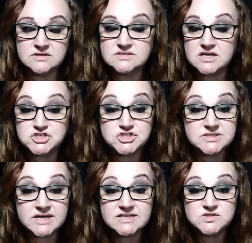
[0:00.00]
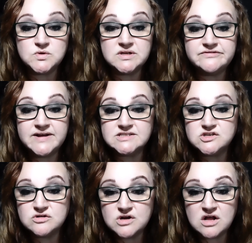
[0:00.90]
Such studies will advance
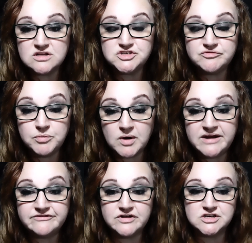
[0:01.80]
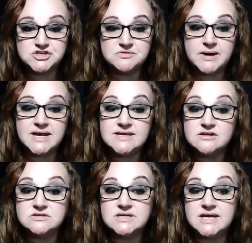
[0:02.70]
our knowledge of brain function by
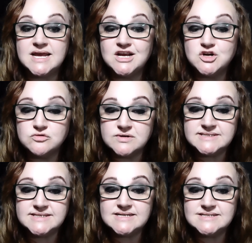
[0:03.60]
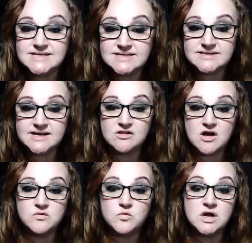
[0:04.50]
yielding increasing detail
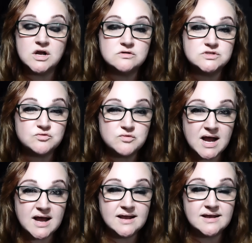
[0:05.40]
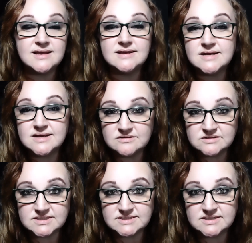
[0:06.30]
on what goes awry in
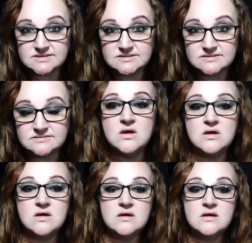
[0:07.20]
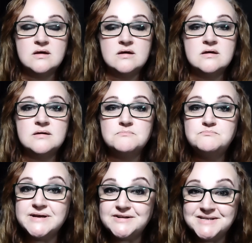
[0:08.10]
illnesses.
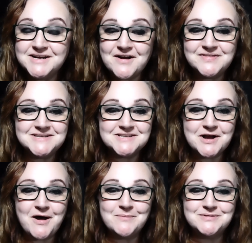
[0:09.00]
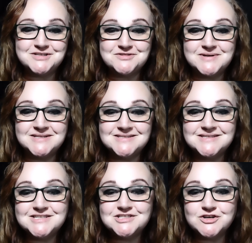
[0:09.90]
Building on these accomplishments,
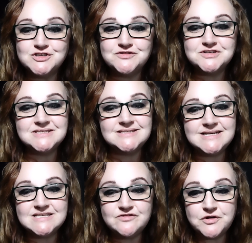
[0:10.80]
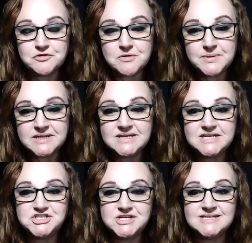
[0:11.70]
the search for disease vulnerability
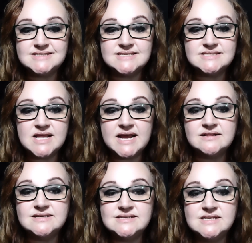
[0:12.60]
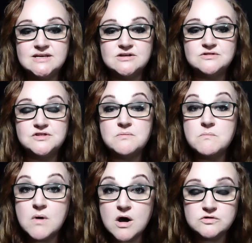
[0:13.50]
genes is likely to yield the
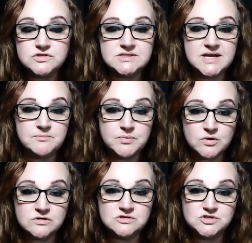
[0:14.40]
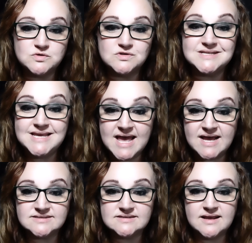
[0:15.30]
most important tools
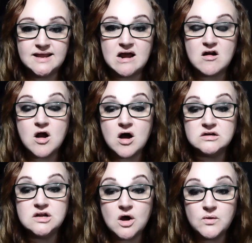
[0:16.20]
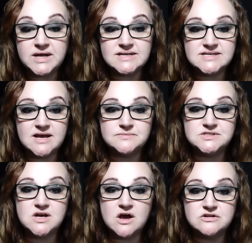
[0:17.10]
yet in our ongoing attempts
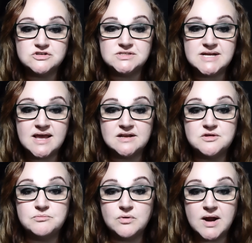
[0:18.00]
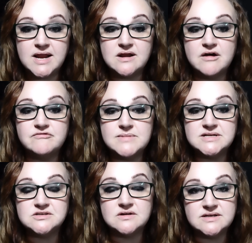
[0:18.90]
to understand the brain of
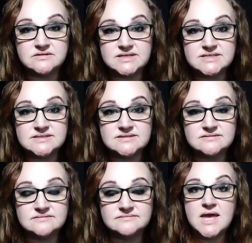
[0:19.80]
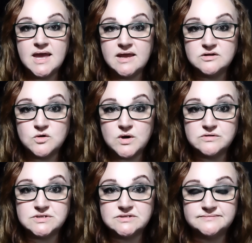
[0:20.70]
mental illness. End
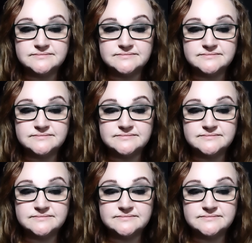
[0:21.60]
quote.